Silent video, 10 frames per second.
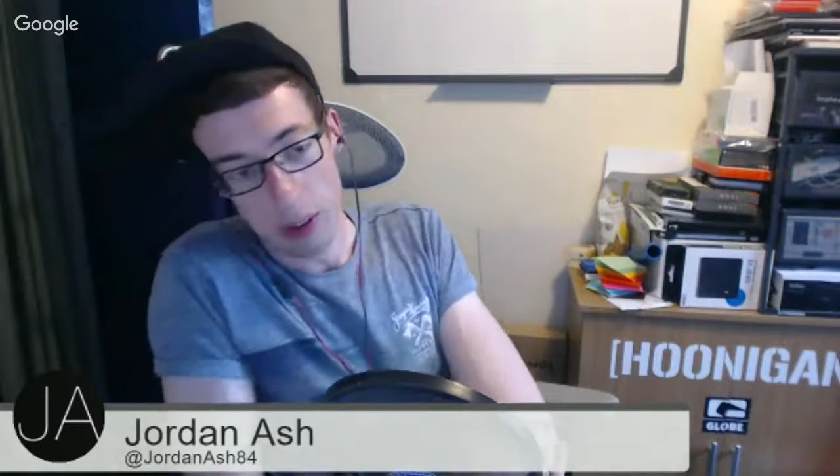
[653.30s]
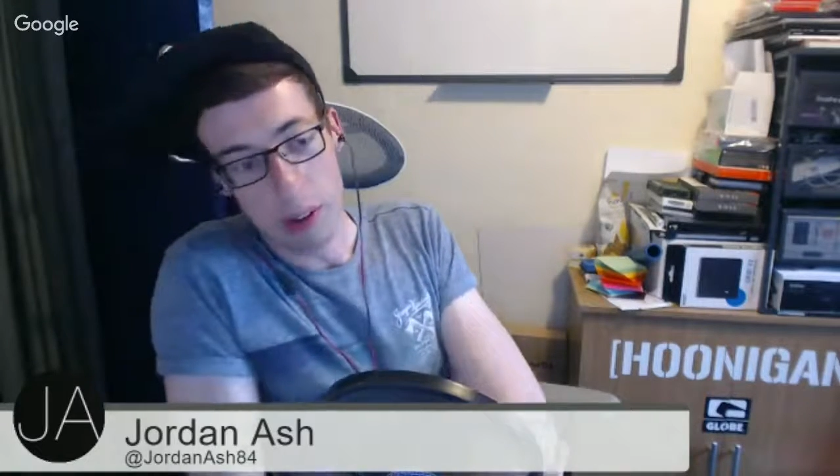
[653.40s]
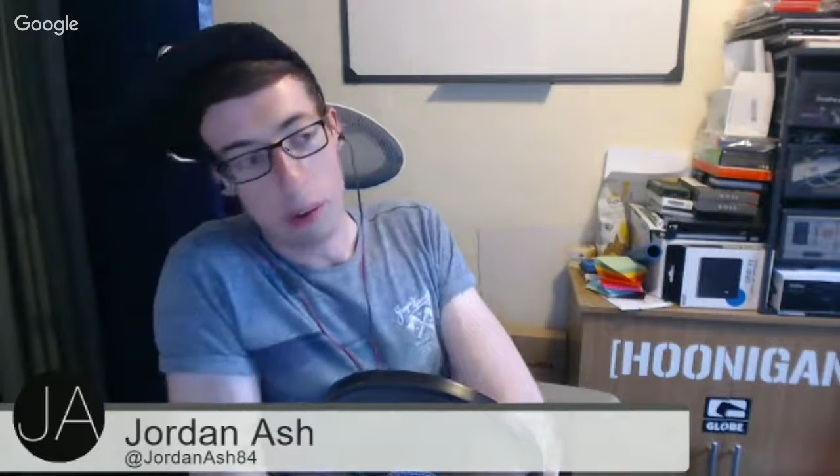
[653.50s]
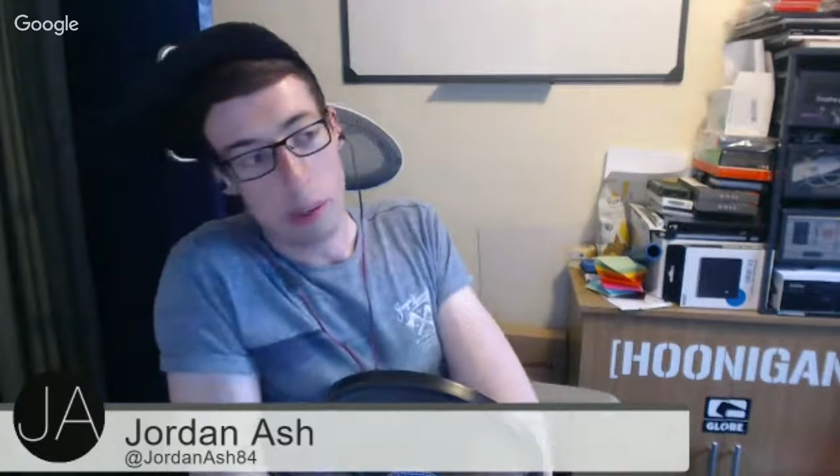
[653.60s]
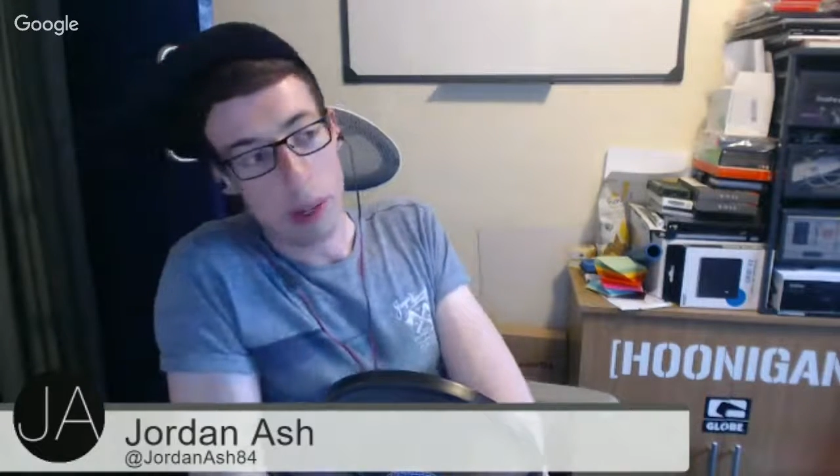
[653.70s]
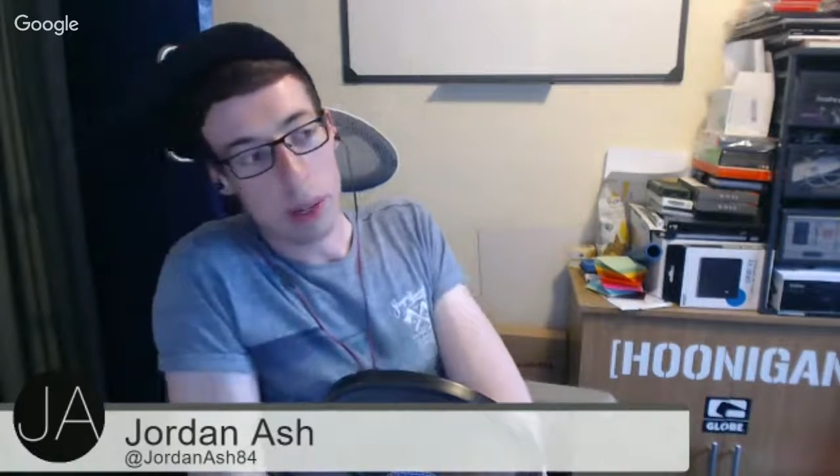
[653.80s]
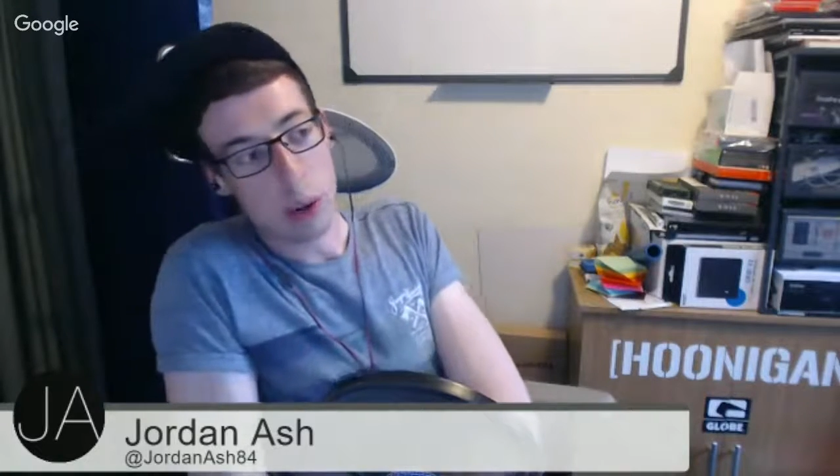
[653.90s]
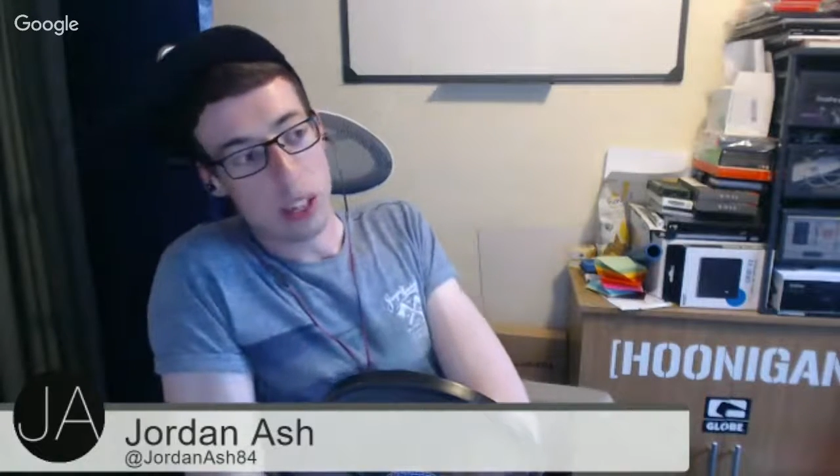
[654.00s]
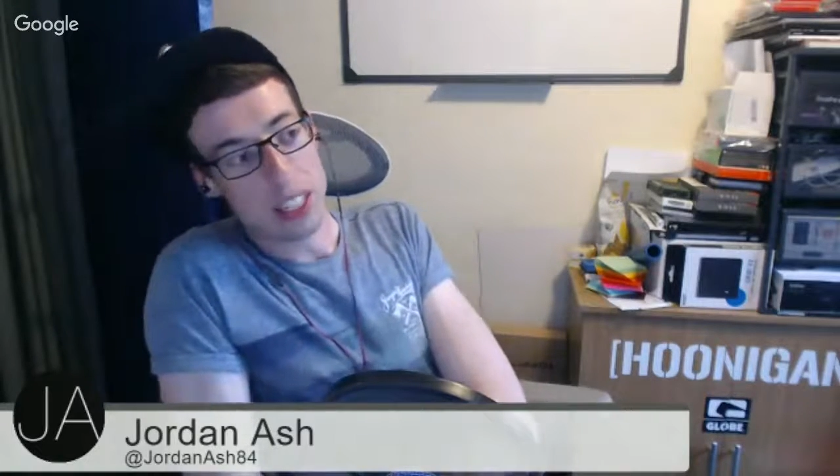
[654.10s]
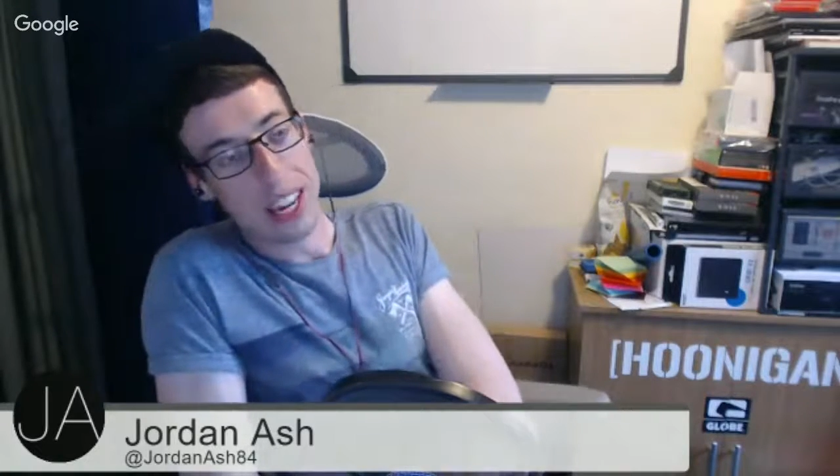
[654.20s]
will be
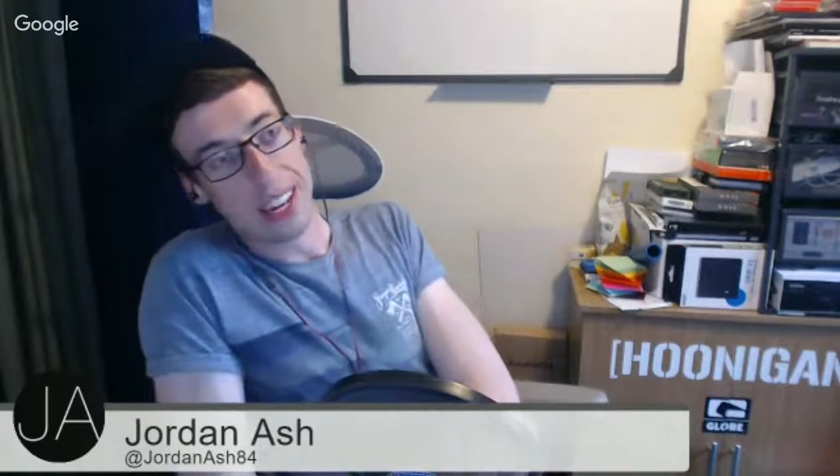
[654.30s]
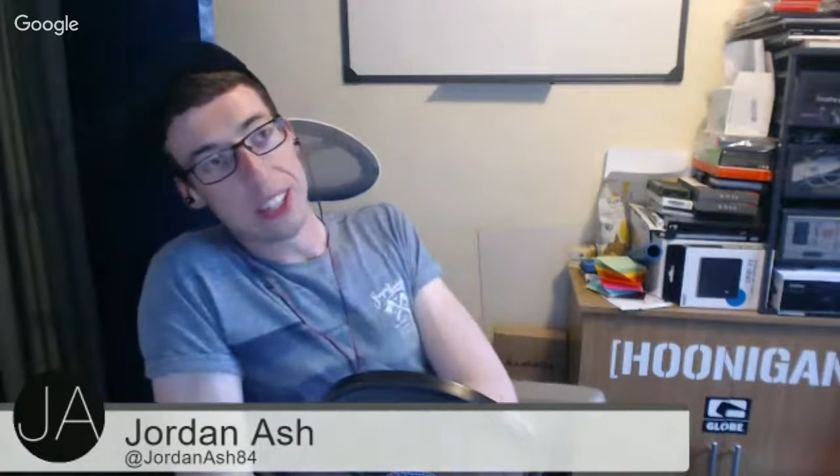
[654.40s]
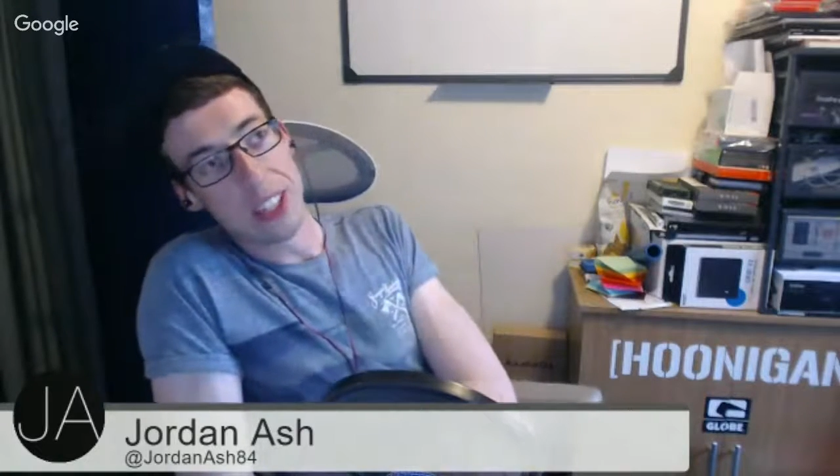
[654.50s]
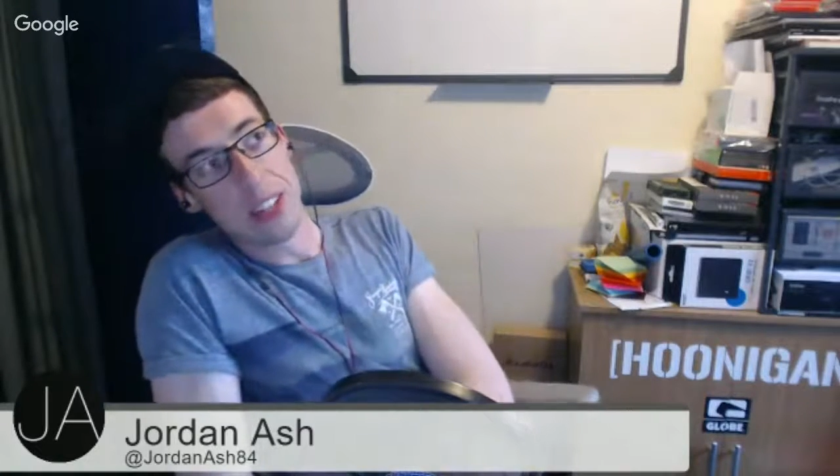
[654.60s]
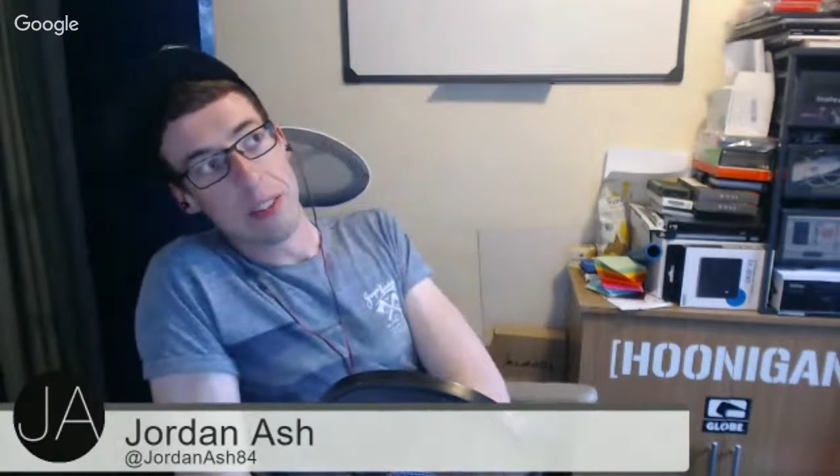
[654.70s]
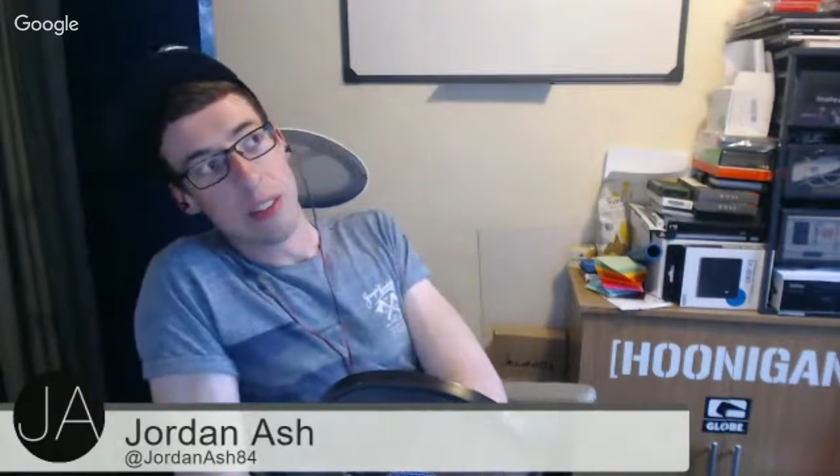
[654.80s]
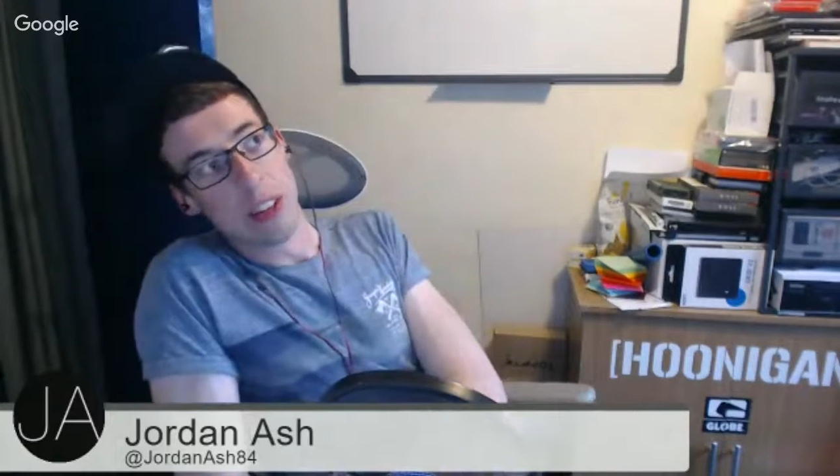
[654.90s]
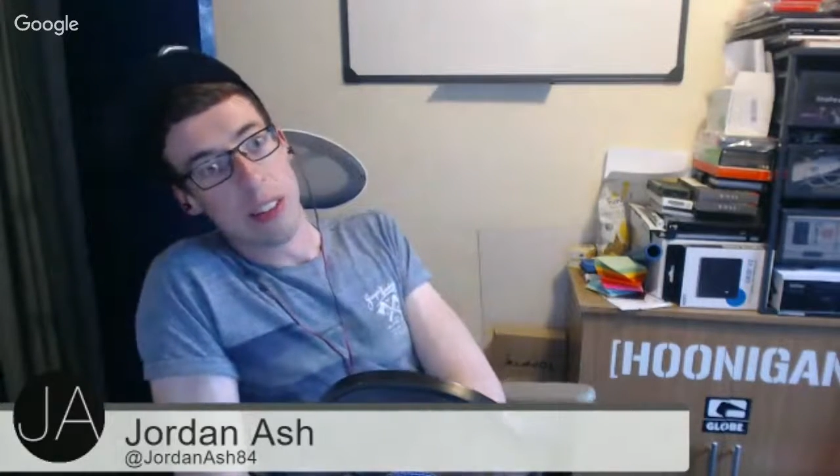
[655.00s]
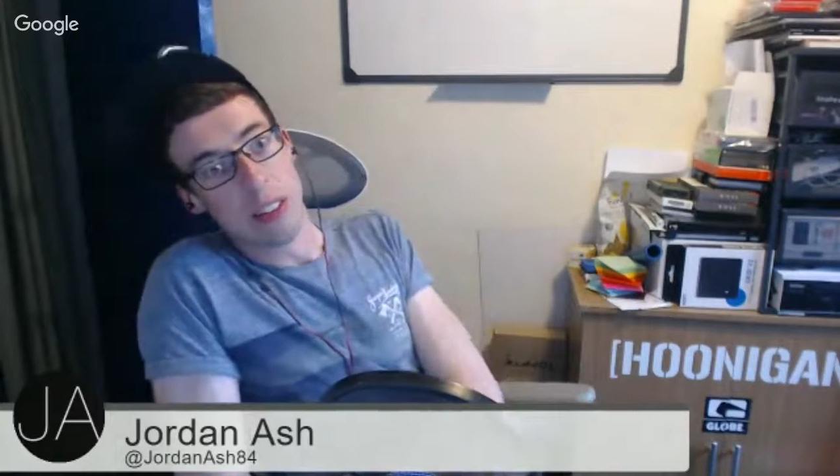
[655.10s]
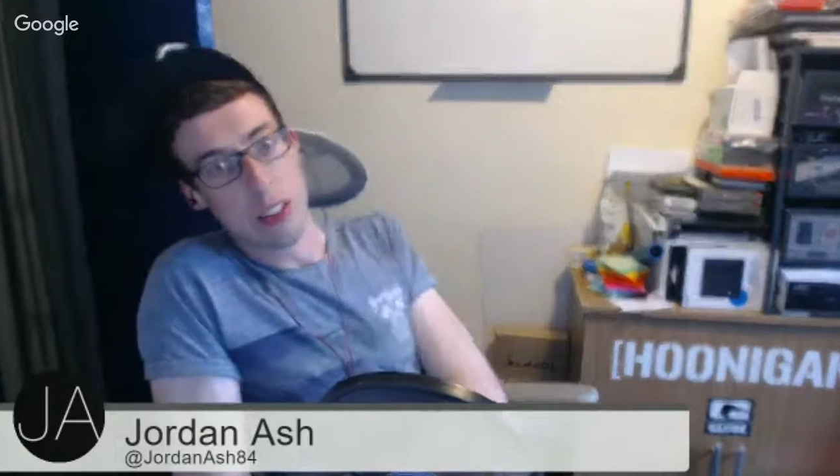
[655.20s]
August next year for
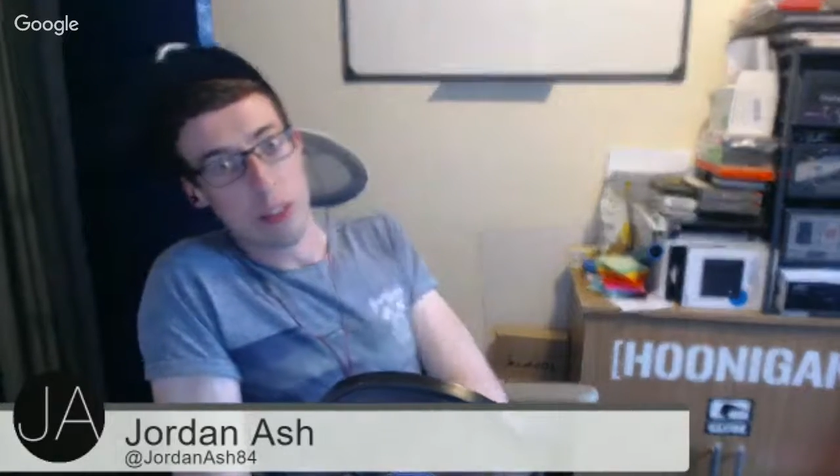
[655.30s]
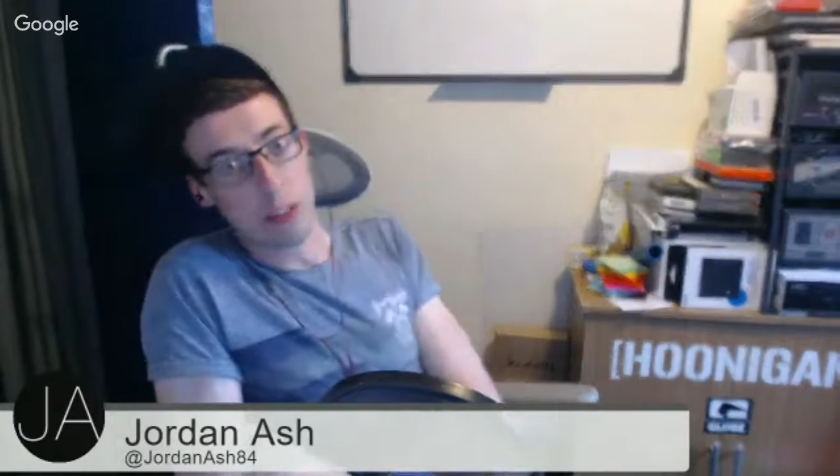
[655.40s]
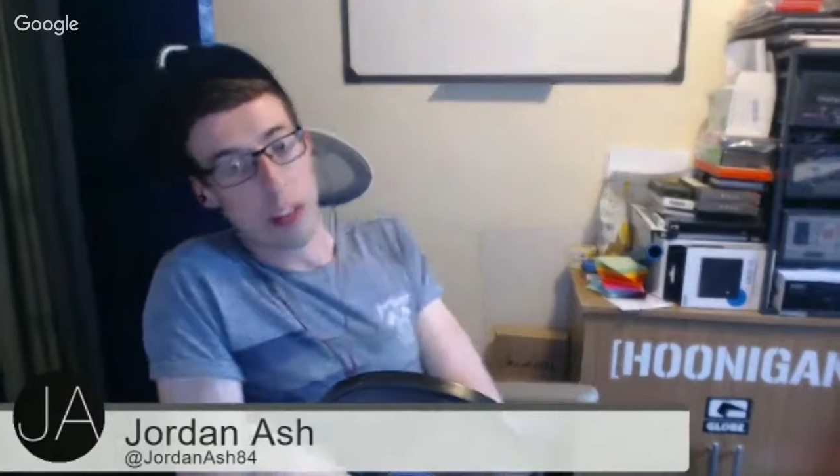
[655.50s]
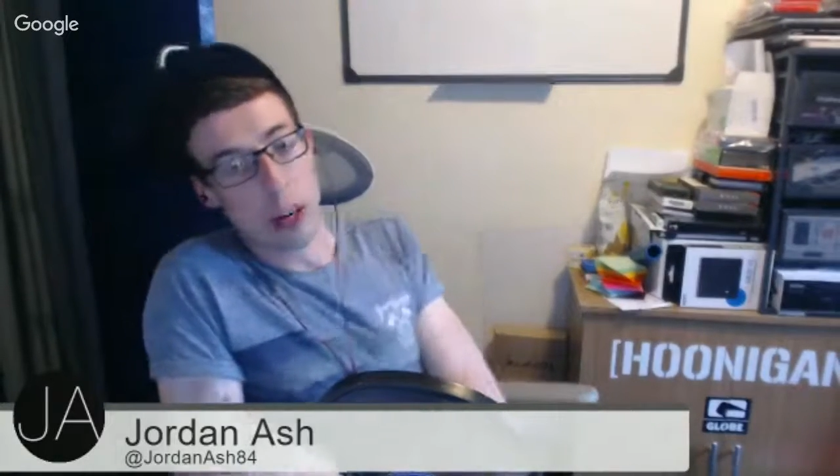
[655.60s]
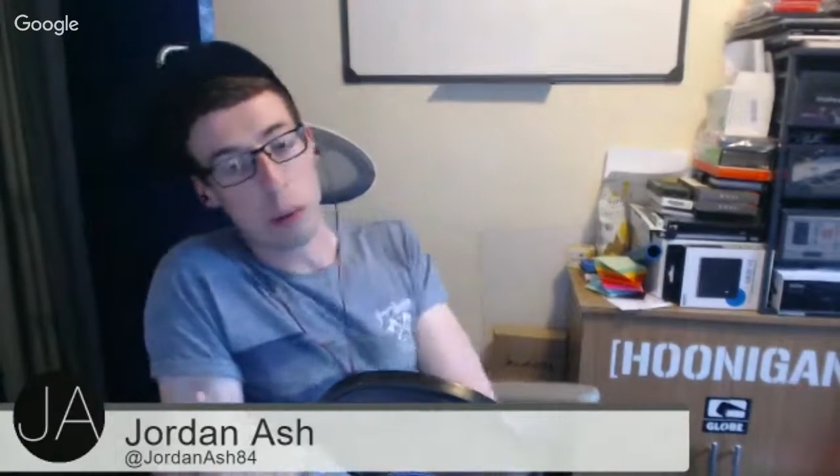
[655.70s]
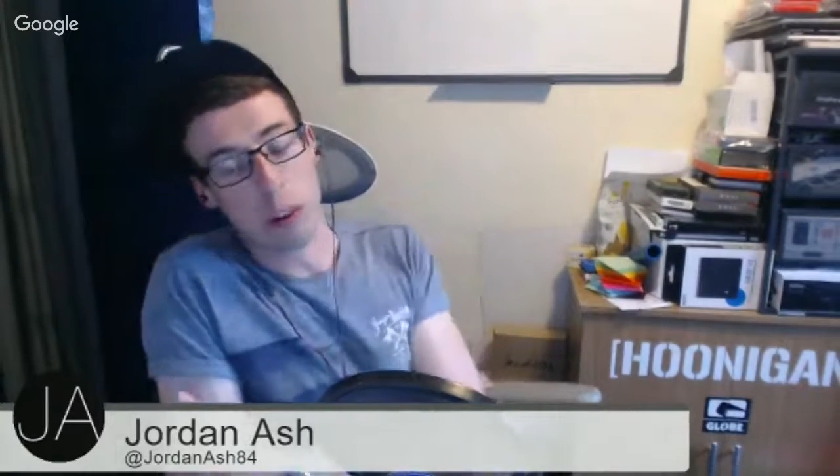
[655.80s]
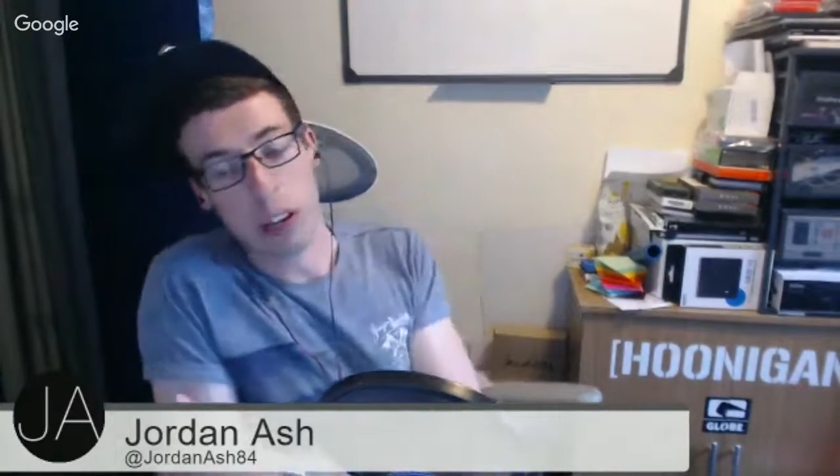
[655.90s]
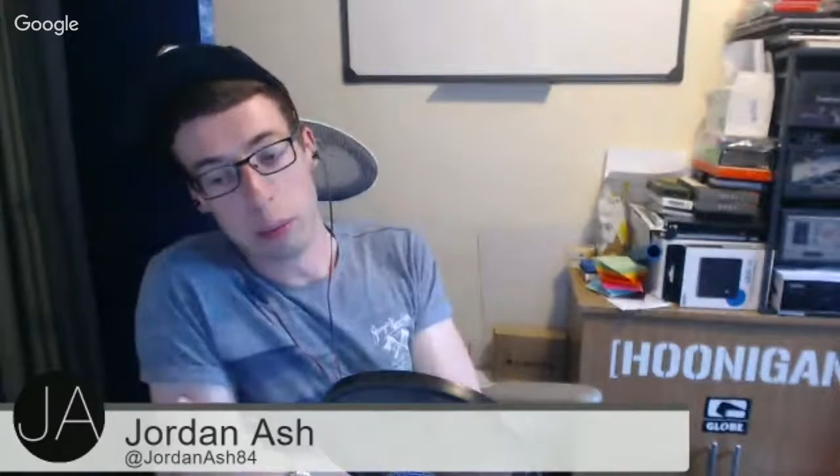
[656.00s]
a free upgrade,